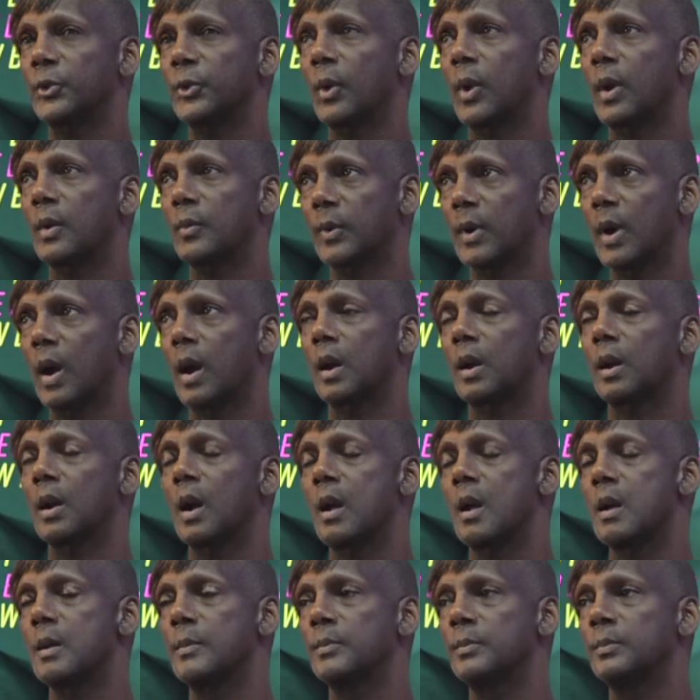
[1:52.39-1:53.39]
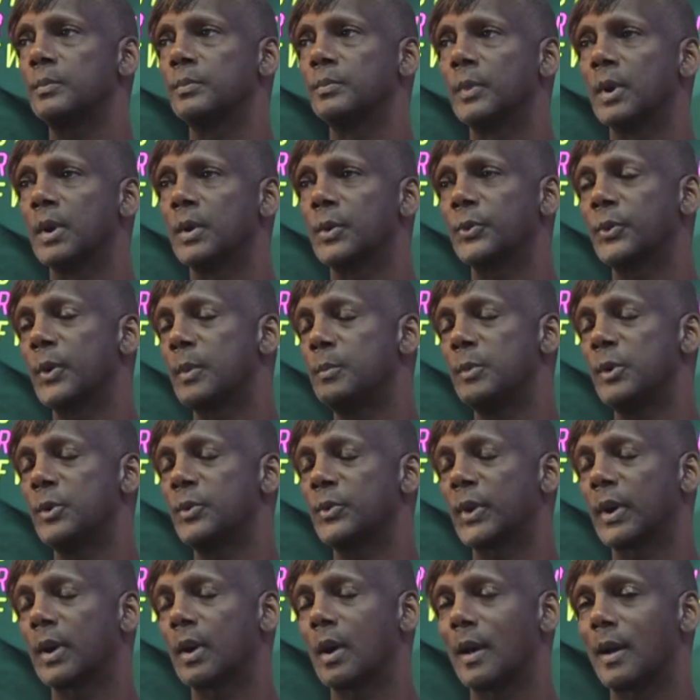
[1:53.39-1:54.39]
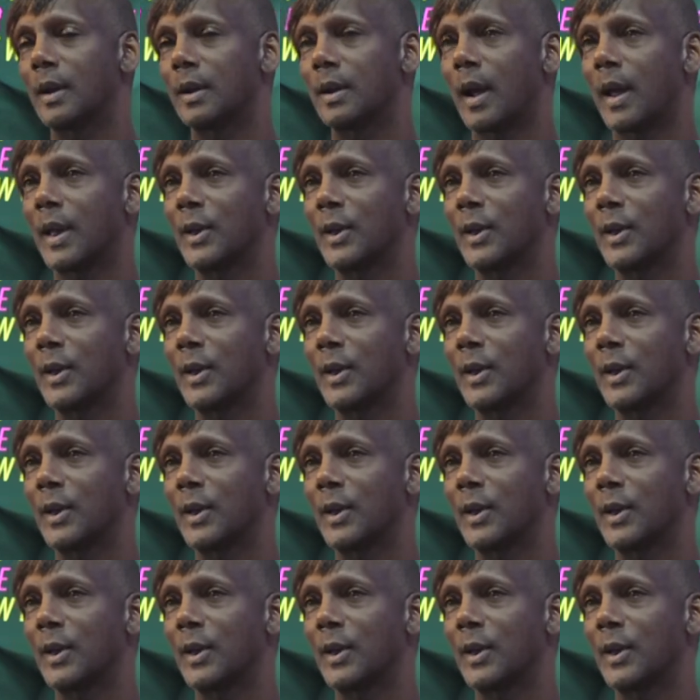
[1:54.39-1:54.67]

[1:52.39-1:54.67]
So I've got some music on